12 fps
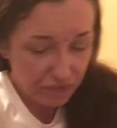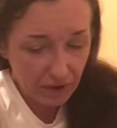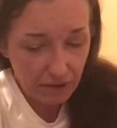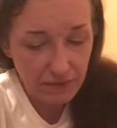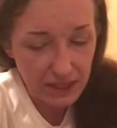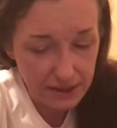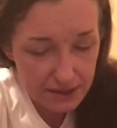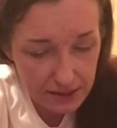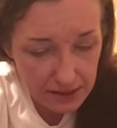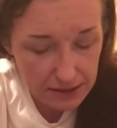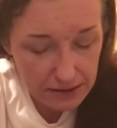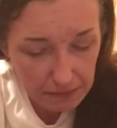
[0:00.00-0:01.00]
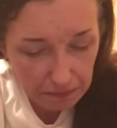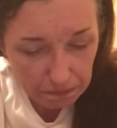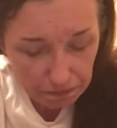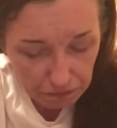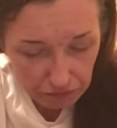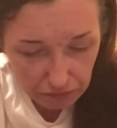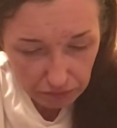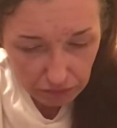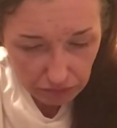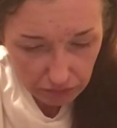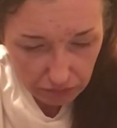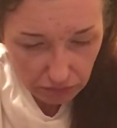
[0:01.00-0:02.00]
this is
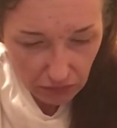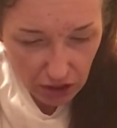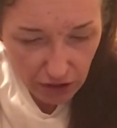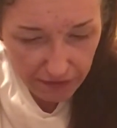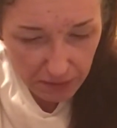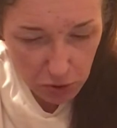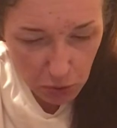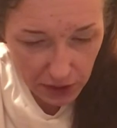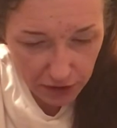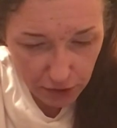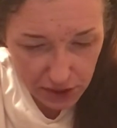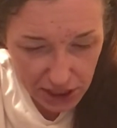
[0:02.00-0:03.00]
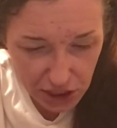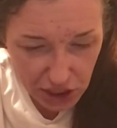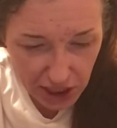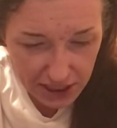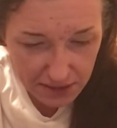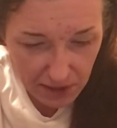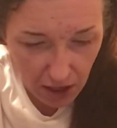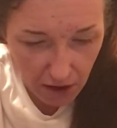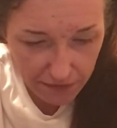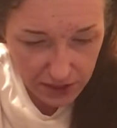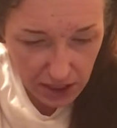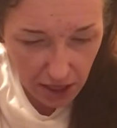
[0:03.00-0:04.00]
November 2013 she cuts me
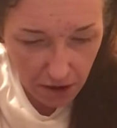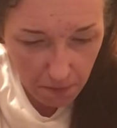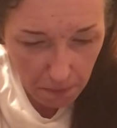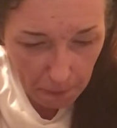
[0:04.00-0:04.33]
off. So